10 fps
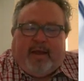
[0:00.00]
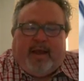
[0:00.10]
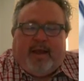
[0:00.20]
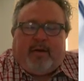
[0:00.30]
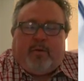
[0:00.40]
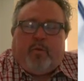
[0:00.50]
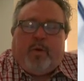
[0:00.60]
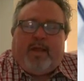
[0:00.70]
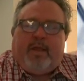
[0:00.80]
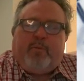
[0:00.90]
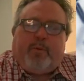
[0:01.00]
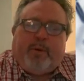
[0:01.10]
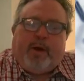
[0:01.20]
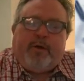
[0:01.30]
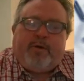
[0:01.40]
And when the
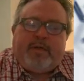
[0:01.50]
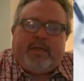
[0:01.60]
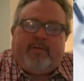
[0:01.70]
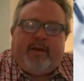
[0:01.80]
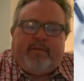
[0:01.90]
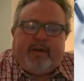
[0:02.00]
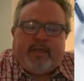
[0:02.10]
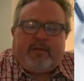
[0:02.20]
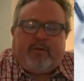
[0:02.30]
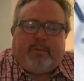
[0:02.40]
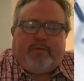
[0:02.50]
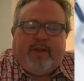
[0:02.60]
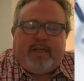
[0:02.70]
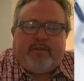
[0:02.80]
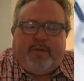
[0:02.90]
preponderance of evidence from a
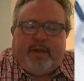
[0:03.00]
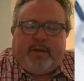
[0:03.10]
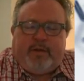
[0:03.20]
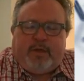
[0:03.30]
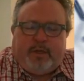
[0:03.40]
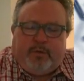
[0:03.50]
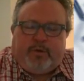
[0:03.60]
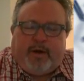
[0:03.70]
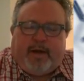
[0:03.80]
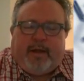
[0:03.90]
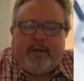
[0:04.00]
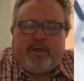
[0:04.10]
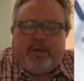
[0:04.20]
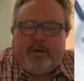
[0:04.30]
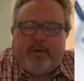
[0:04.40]
phase 2 trial
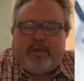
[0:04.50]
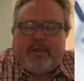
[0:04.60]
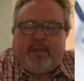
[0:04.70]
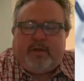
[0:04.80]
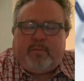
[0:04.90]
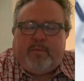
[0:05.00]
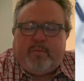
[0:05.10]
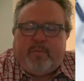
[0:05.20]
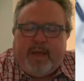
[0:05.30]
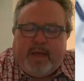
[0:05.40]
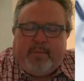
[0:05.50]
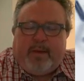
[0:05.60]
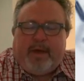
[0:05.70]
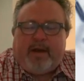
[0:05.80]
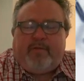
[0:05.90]
shows that there may
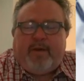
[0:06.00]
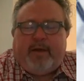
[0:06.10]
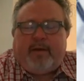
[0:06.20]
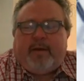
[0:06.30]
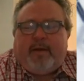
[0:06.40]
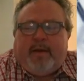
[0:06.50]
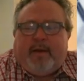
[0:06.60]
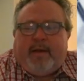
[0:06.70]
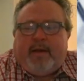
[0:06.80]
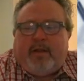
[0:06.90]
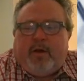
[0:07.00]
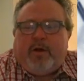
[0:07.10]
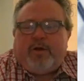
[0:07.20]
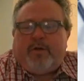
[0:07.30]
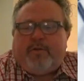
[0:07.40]
be benefit, a
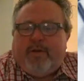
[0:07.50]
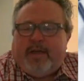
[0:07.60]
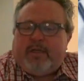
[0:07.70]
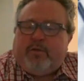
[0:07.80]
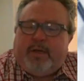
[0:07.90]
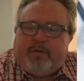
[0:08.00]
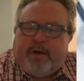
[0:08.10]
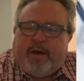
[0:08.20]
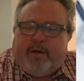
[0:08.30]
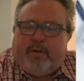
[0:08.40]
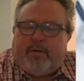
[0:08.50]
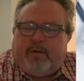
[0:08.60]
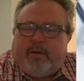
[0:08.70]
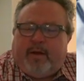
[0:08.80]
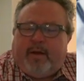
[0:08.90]
larger phase 3 trial,
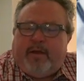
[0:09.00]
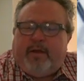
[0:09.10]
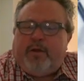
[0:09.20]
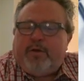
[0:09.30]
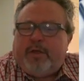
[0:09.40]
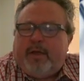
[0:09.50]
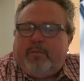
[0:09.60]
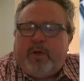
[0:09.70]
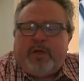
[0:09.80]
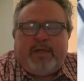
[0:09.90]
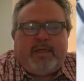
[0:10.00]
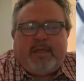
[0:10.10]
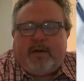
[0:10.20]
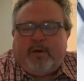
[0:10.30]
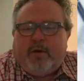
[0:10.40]
usually
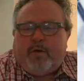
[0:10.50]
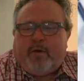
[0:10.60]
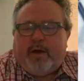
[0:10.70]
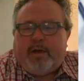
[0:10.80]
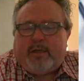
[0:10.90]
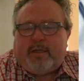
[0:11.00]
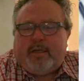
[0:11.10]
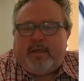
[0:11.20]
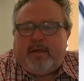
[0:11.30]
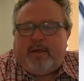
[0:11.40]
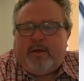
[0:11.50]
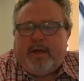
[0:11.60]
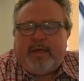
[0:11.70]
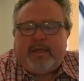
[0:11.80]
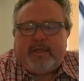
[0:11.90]
multi-center across the
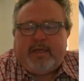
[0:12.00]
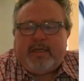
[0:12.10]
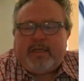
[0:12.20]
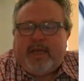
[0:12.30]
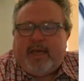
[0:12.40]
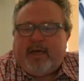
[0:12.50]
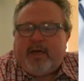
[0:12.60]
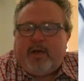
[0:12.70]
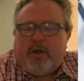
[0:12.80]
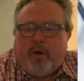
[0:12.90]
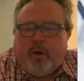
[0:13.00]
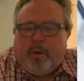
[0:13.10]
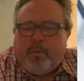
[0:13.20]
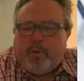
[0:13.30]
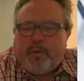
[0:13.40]
United States, Canada,
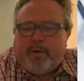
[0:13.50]
Europe,